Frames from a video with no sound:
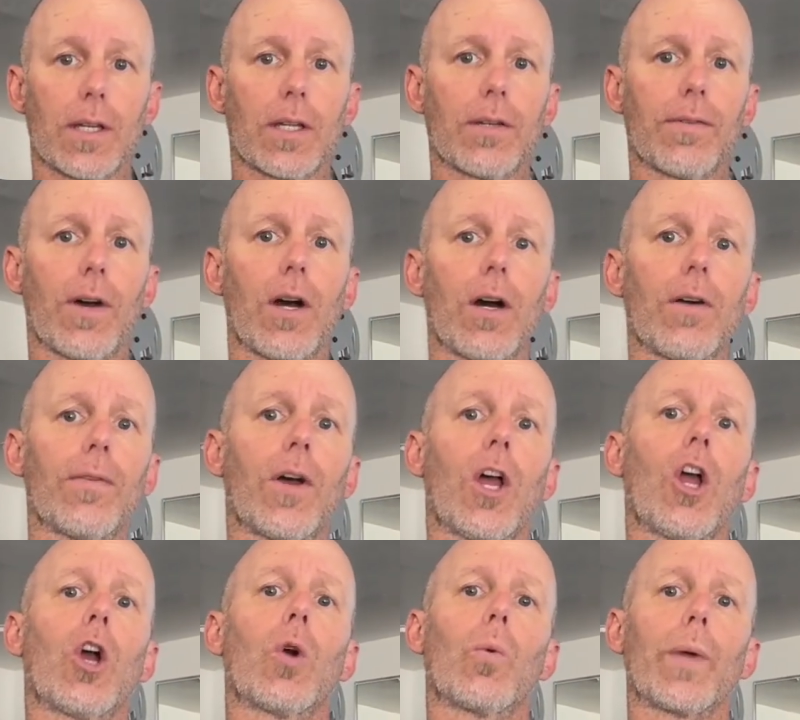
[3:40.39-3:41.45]
of
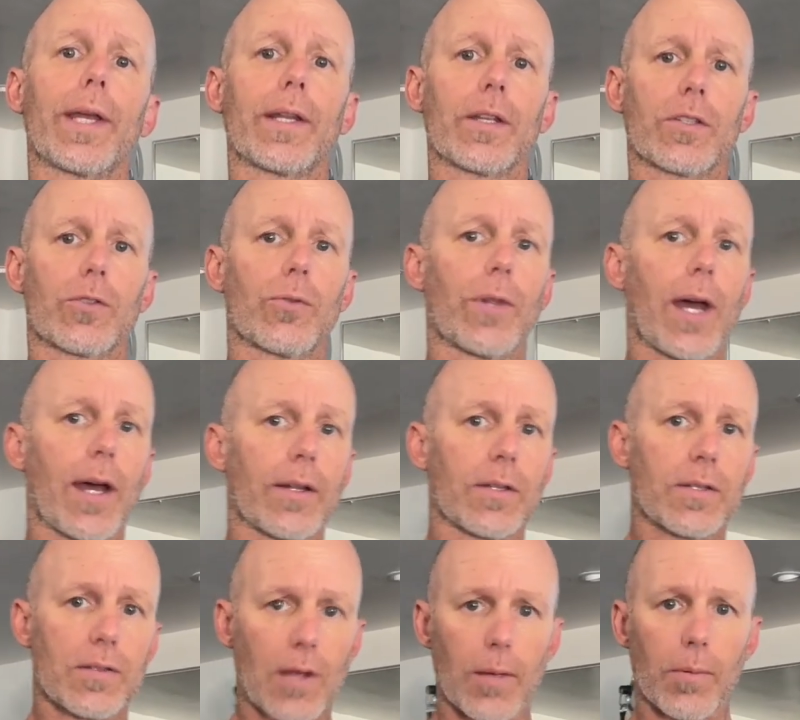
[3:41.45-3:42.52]
weakness through that
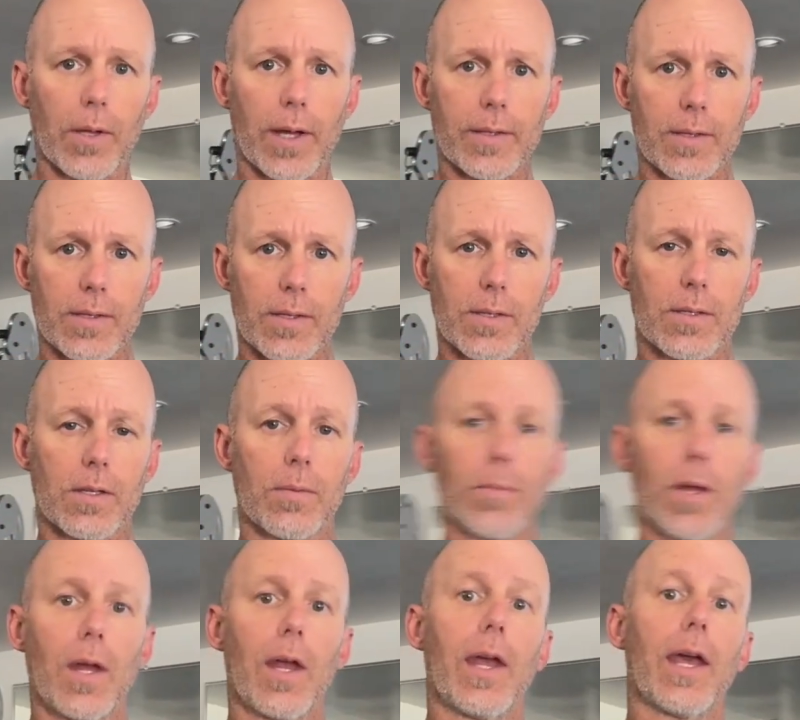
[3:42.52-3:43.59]
stabilizing system,
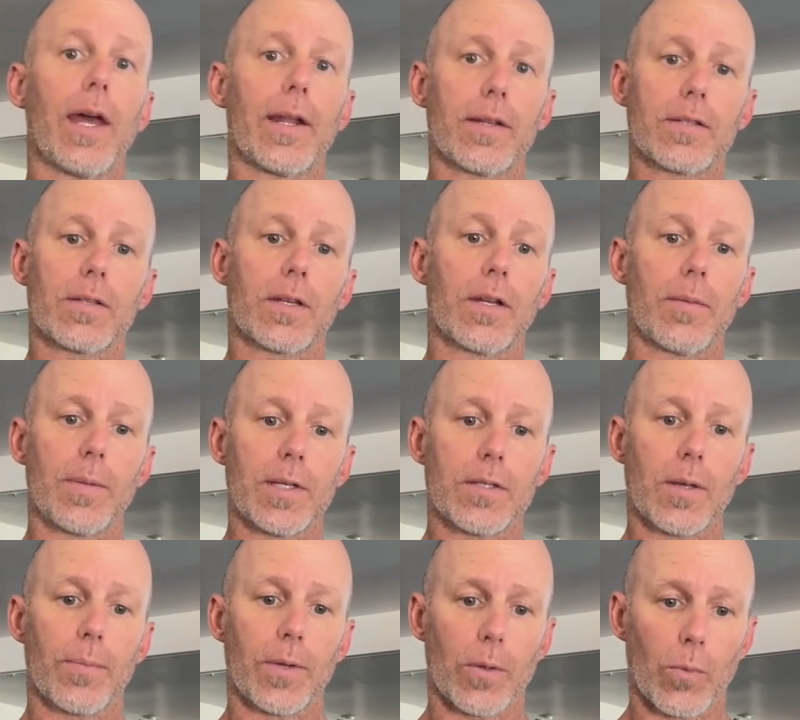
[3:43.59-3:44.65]
and it's going to be
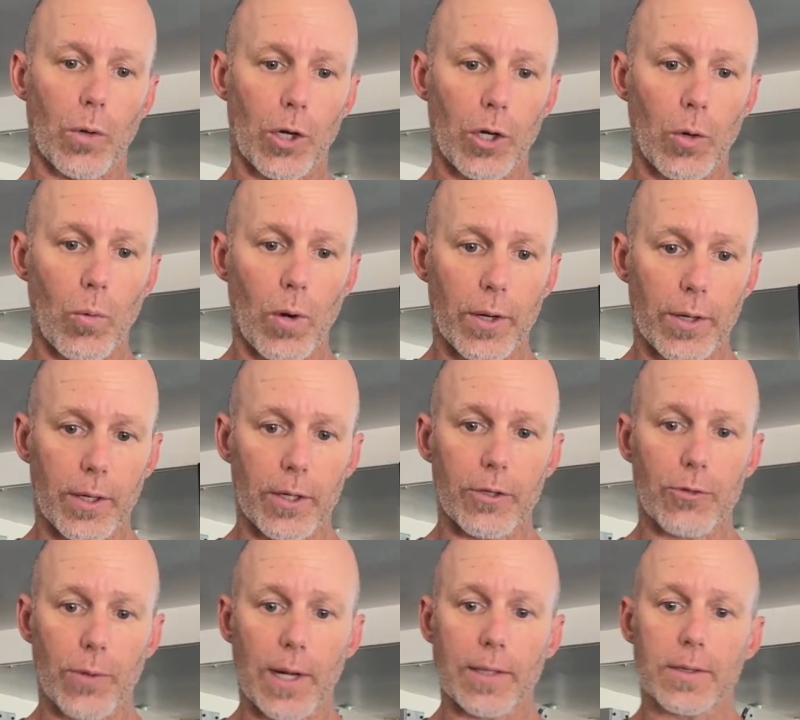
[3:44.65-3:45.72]
something we're going to want to
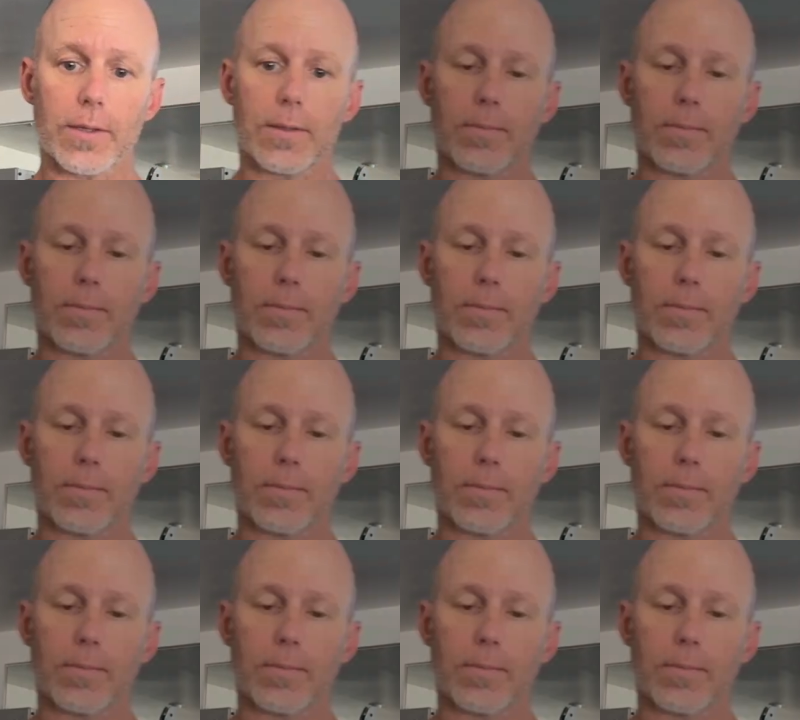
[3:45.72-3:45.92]
address.